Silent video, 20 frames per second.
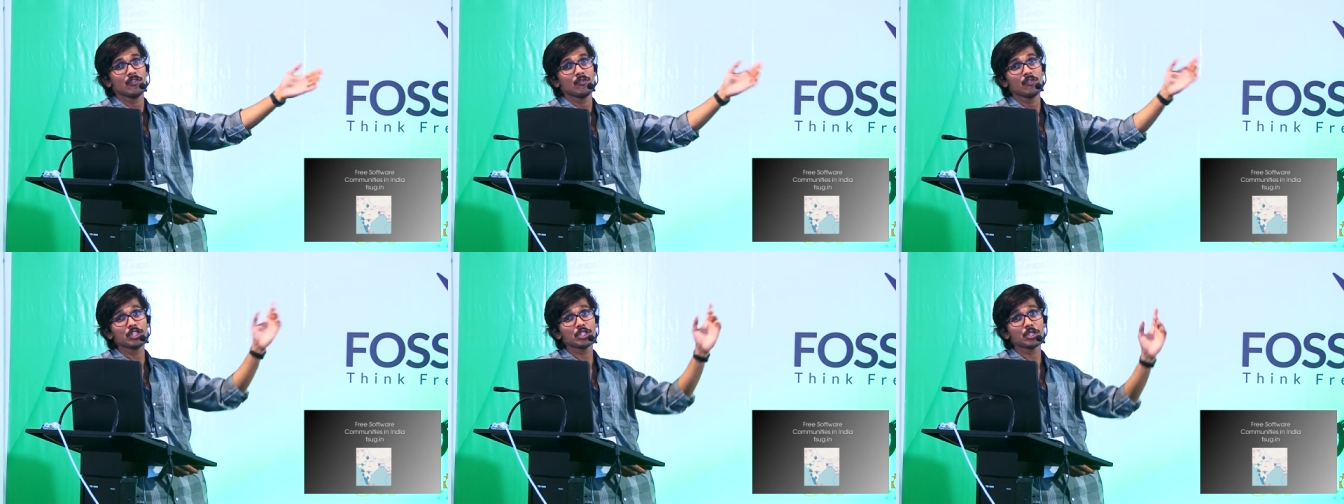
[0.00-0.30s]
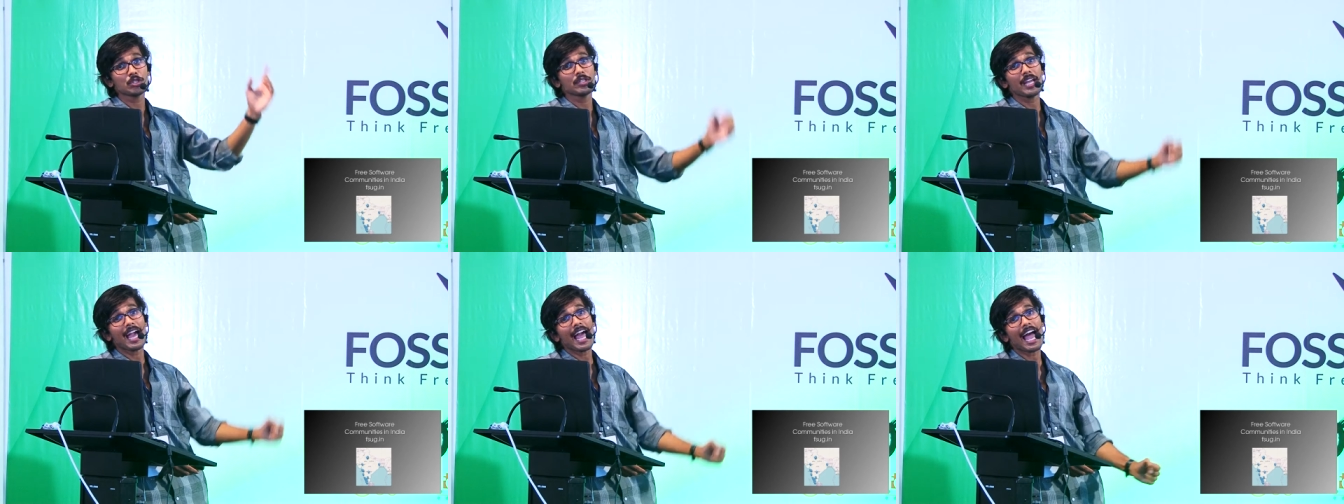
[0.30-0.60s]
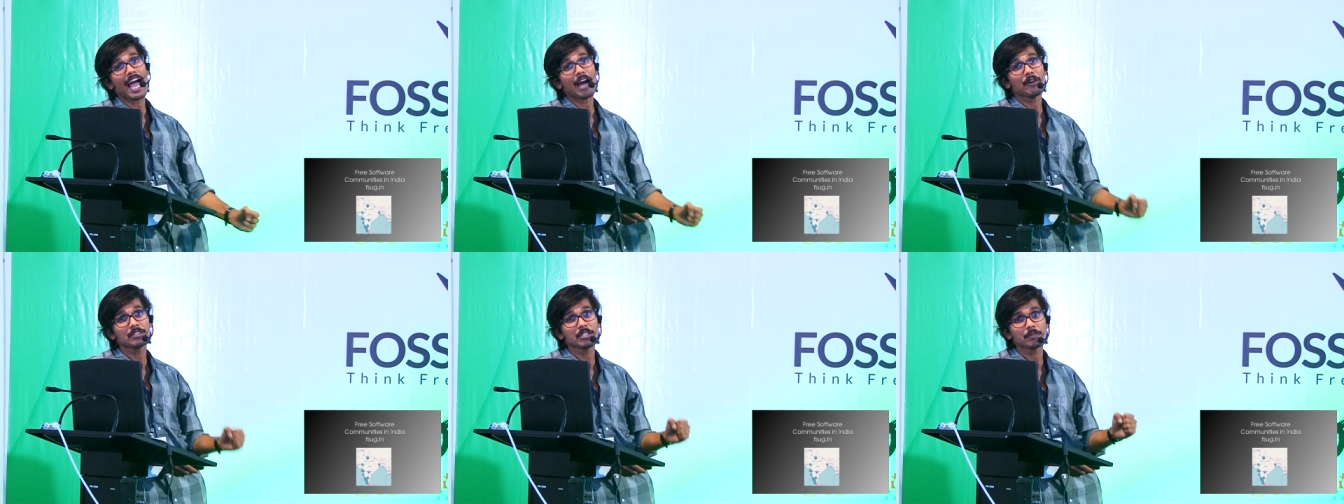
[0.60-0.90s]
we should
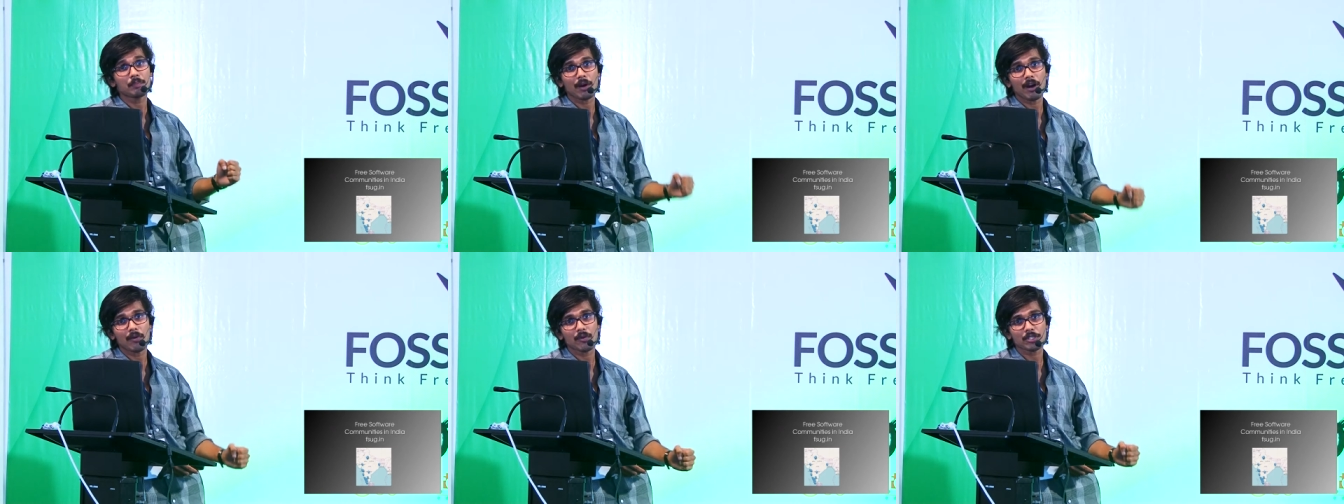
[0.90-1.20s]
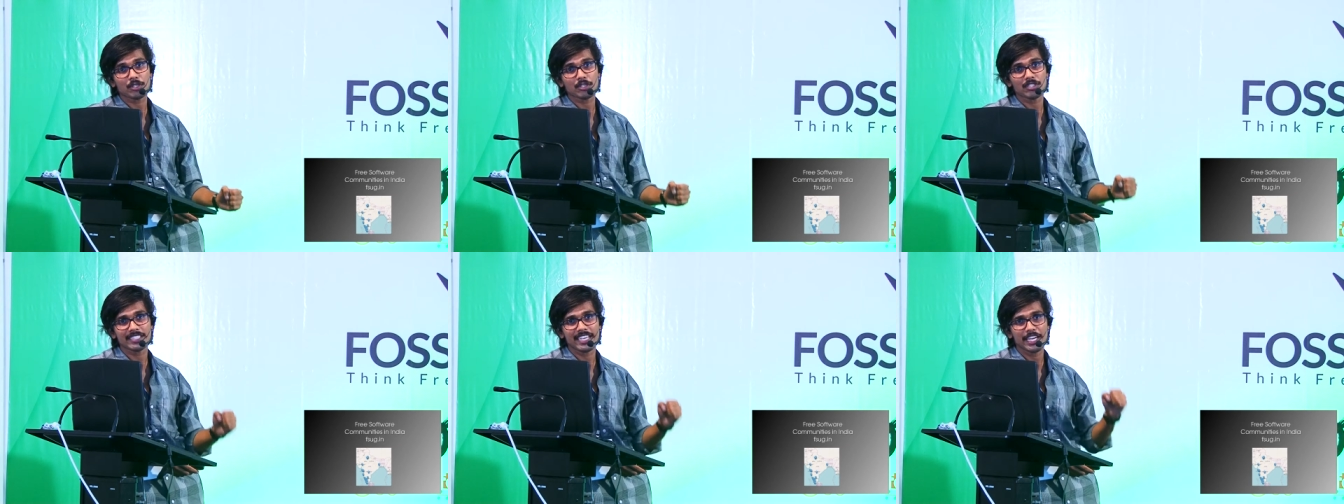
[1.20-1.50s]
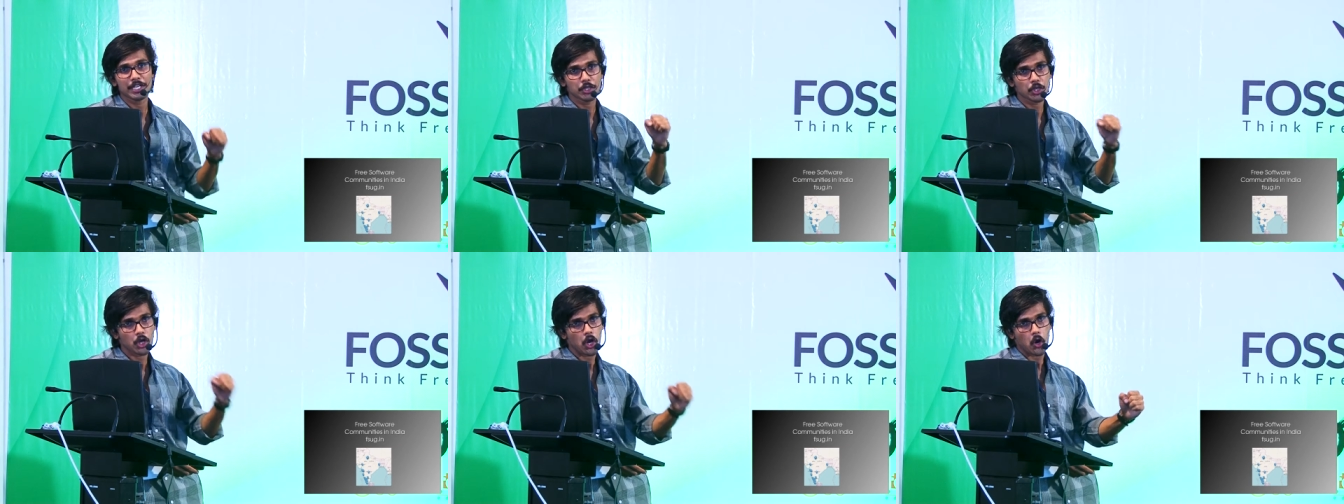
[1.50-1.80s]
have the power to say
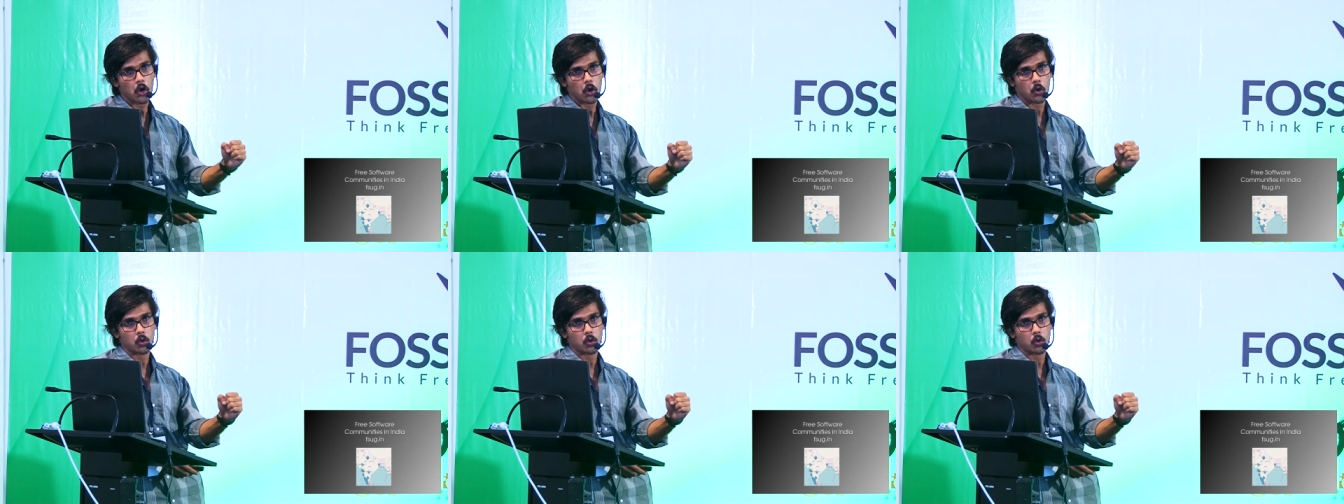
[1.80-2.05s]
no